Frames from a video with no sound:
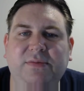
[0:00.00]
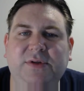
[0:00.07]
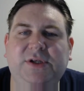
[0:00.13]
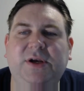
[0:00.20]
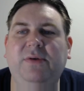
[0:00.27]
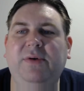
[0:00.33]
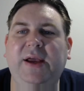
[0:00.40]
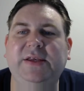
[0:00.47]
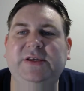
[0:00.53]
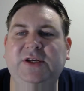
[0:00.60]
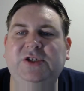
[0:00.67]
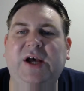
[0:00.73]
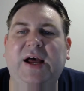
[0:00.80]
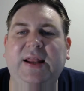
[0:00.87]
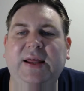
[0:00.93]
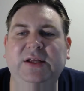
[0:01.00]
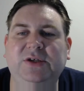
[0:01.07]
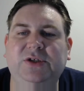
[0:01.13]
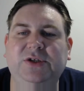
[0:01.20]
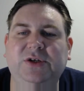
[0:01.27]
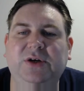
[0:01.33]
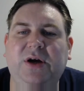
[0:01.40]
So it's a
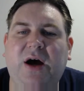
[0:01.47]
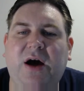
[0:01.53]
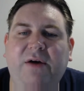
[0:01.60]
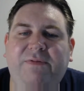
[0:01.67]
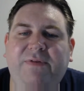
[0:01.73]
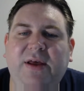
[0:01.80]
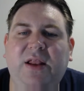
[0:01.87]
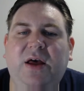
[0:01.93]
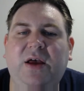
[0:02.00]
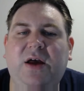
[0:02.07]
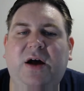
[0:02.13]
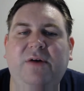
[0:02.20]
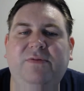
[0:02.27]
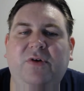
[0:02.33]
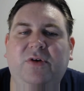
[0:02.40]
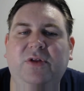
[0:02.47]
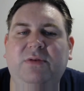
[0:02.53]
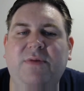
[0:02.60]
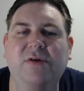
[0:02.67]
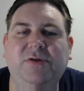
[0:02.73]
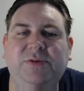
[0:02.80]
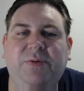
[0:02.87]
challenge. I feel like I've got the
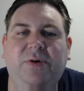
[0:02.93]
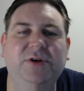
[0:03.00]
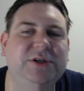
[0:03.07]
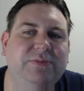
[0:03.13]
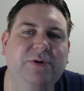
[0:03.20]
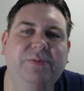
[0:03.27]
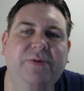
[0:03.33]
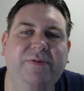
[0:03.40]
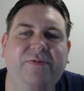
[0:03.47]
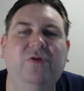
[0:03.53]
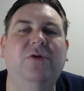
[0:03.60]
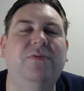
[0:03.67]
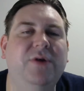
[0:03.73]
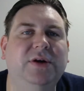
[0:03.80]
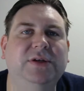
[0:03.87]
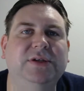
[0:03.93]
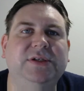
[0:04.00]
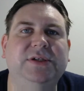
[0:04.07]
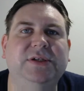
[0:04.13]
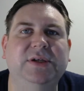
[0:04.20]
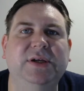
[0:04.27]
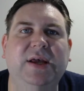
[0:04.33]
most possible
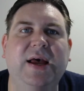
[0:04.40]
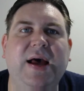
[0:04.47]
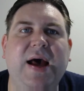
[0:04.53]
performance